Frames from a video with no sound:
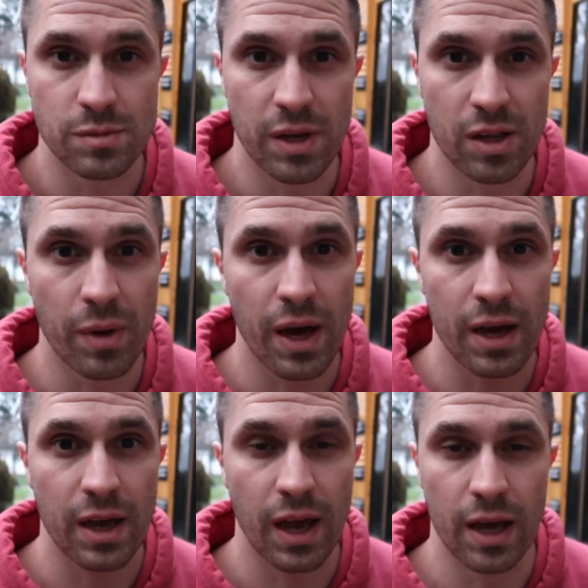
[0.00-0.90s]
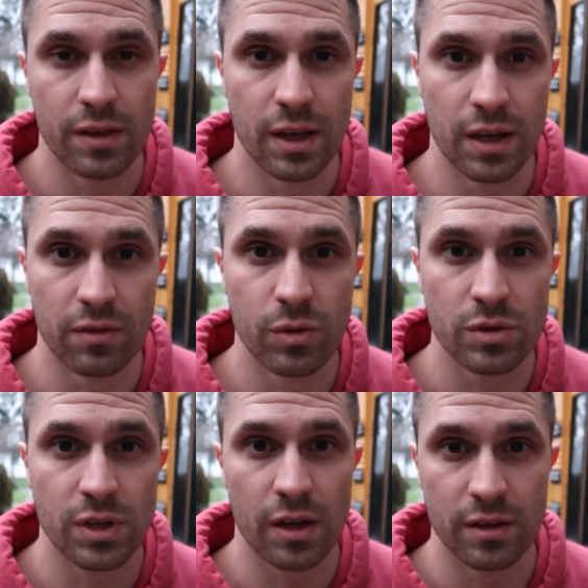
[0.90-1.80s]
bed in the back, and then a
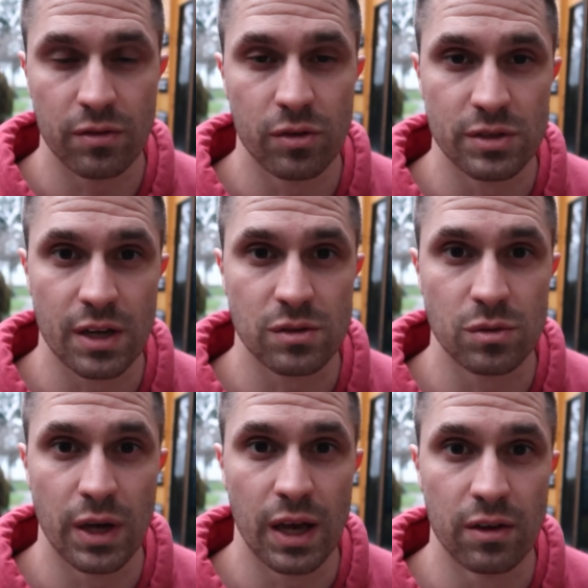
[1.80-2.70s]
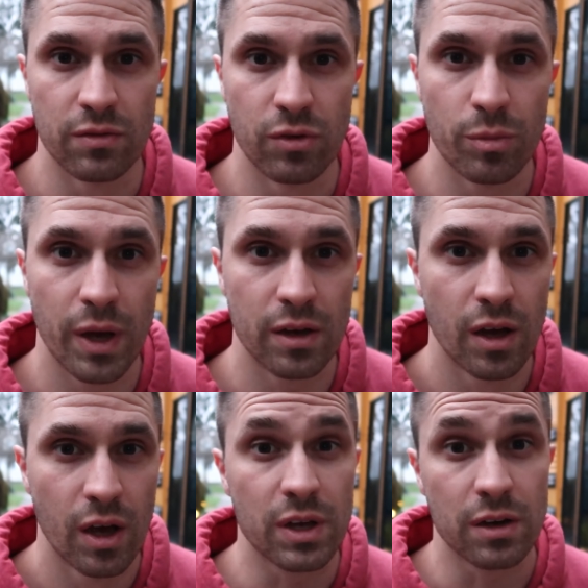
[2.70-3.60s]
futon that folds out to a full bed.
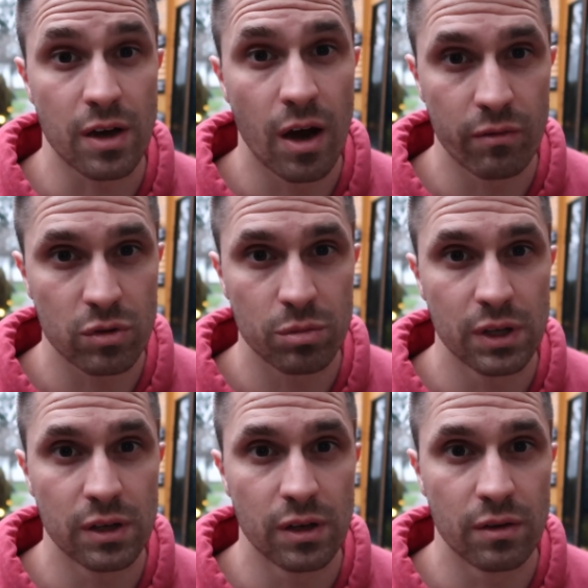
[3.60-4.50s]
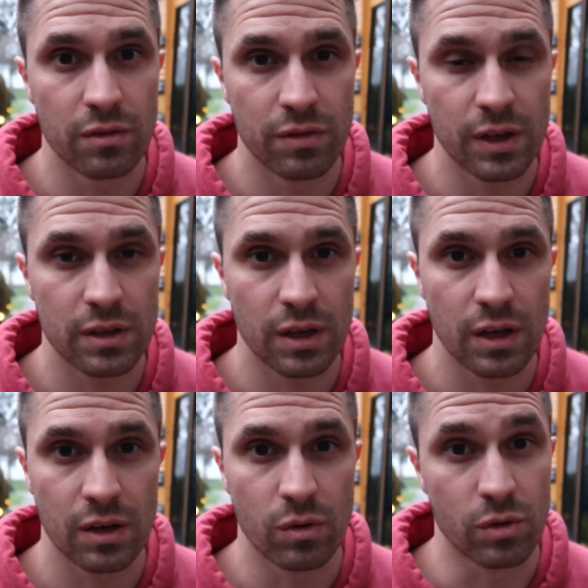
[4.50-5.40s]
We can comfortably fit
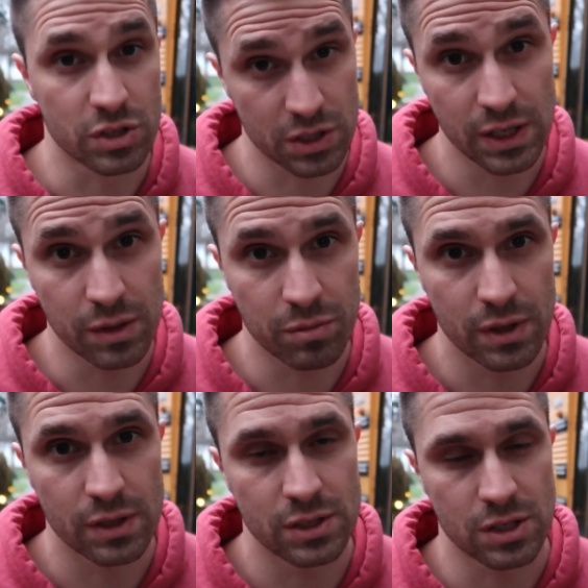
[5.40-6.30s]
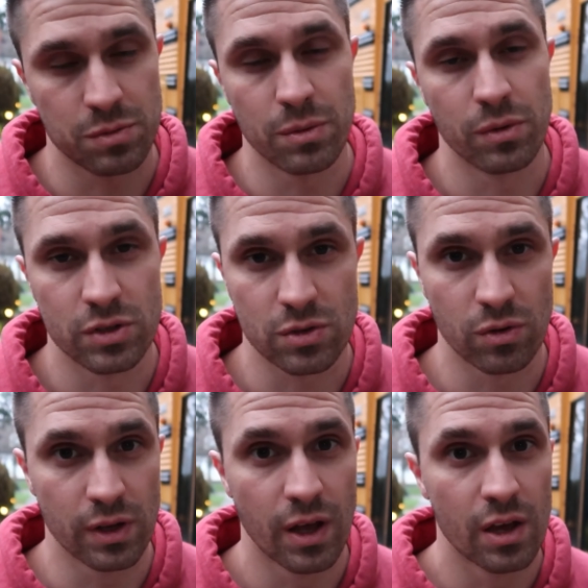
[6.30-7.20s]
or sleep 6 people in the
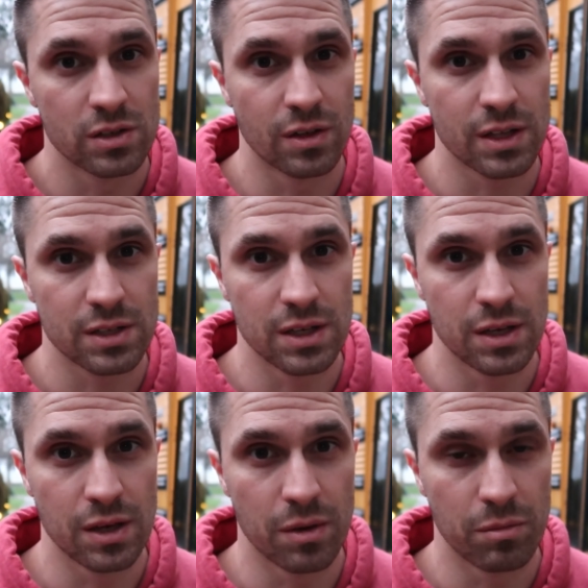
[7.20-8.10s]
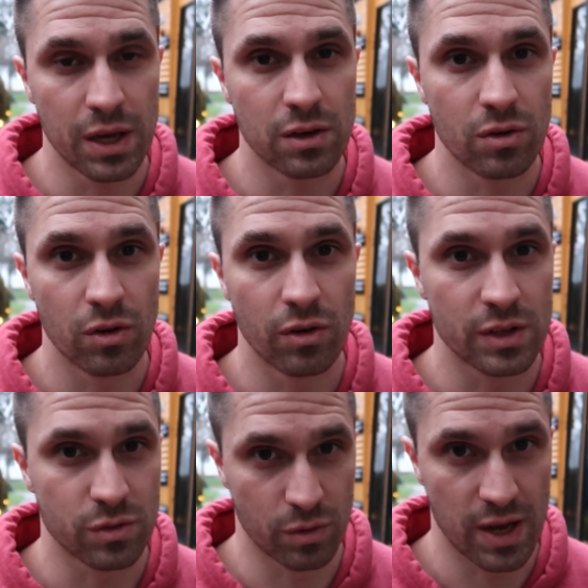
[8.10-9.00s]
schoolie. So that's the main goal.
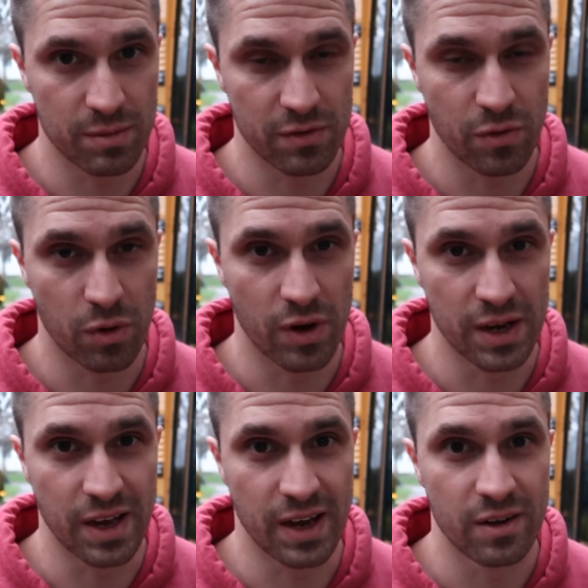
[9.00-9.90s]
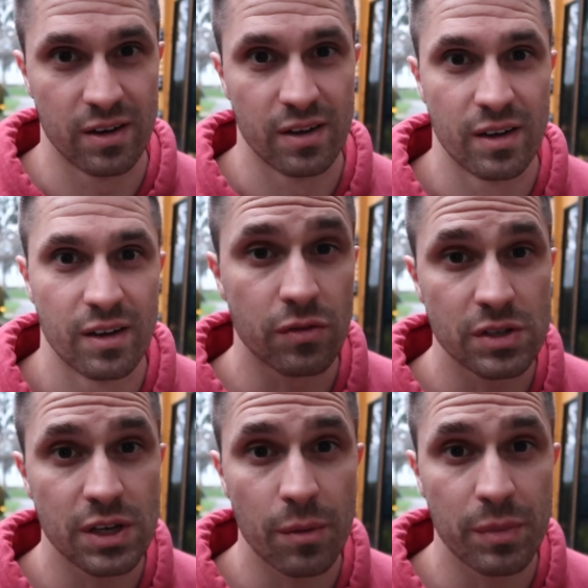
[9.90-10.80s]
That's what we're aiming for right now. So the
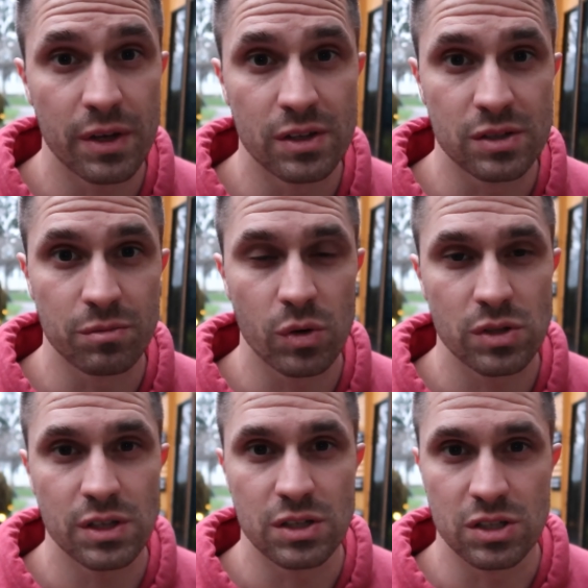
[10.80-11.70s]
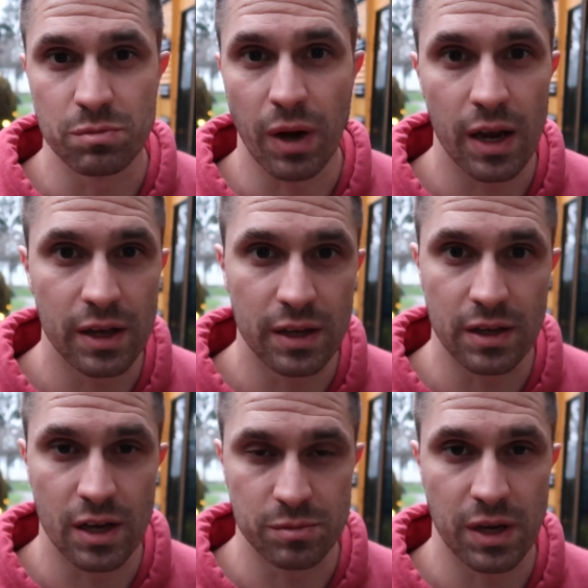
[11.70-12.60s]
first thing up is mostly just body
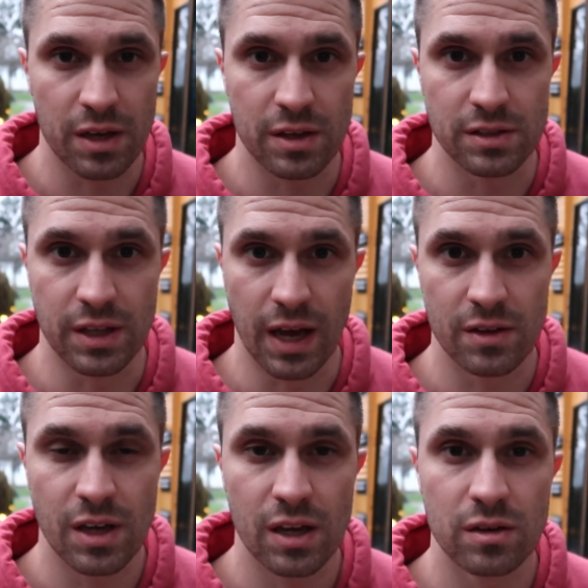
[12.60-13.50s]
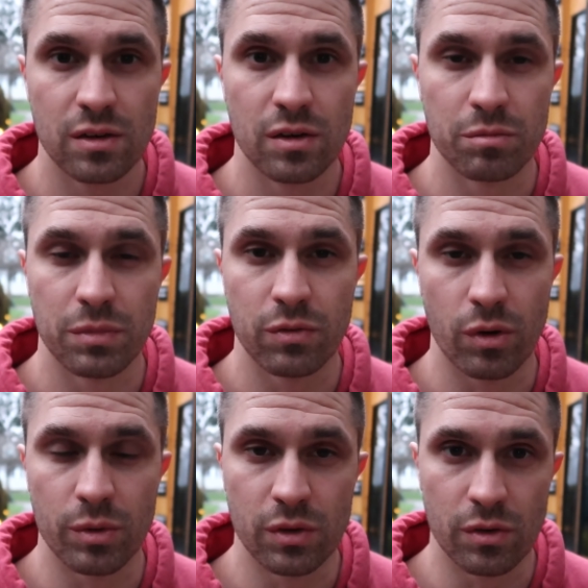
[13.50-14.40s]
and cosmetic things on the outside
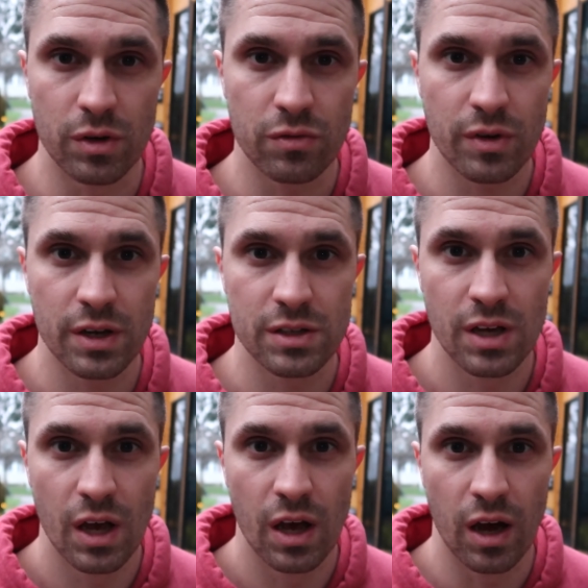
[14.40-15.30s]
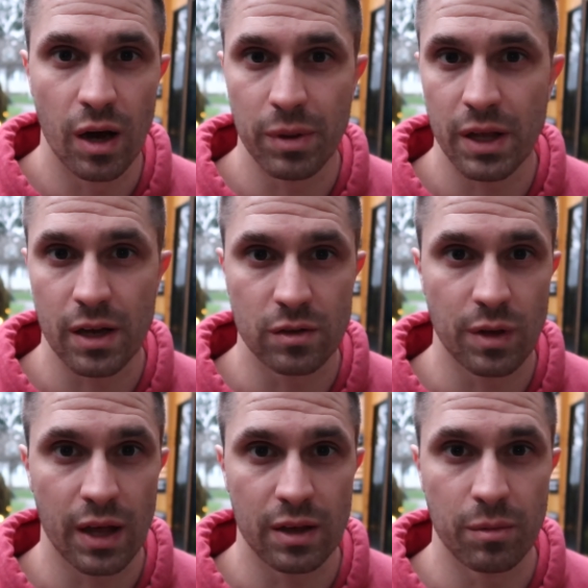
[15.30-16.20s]
before we do the roof raise. I'm planning on doing
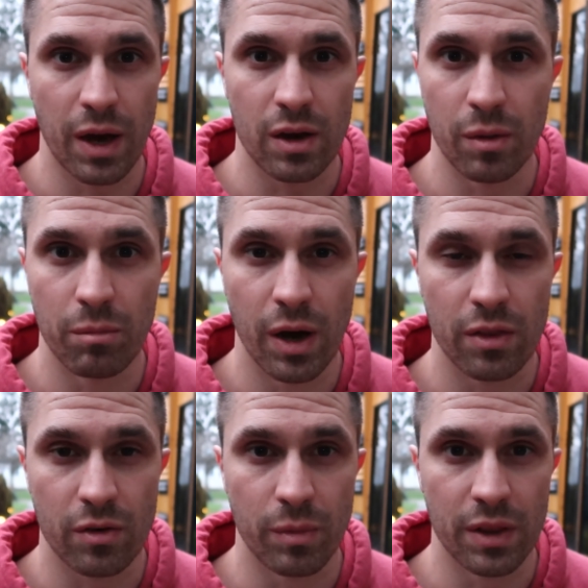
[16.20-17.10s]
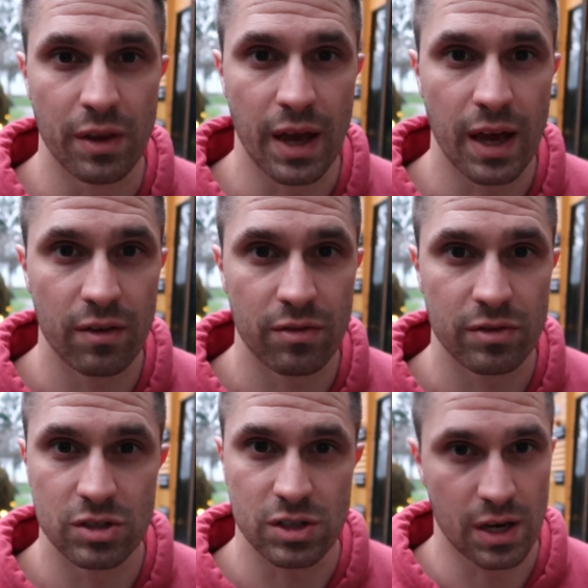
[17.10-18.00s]
that in about a month or a month and a half,
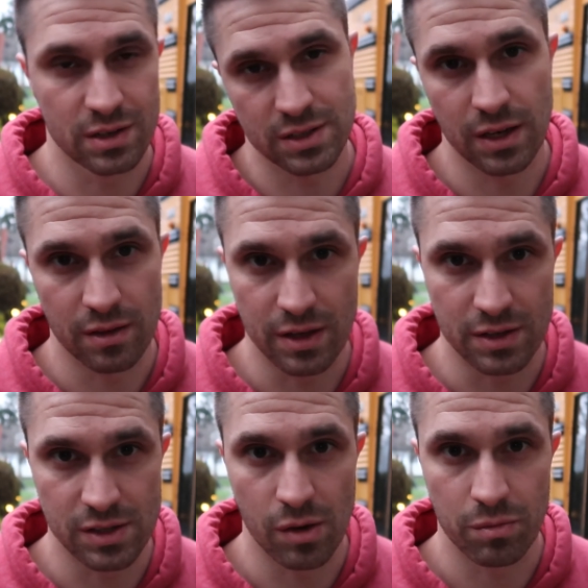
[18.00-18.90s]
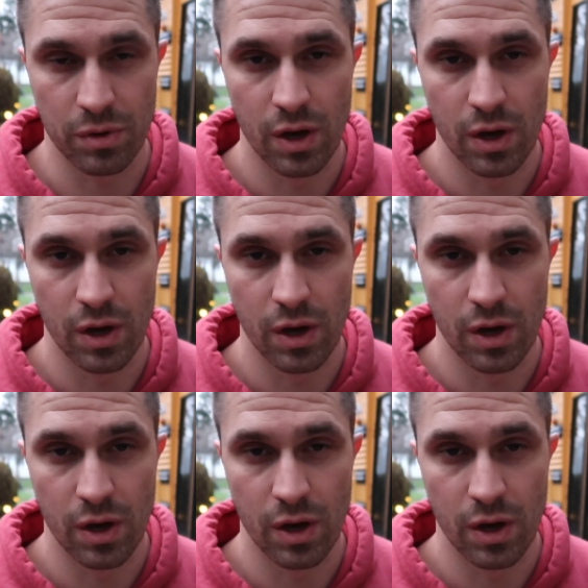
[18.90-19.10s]
just kind of setting things up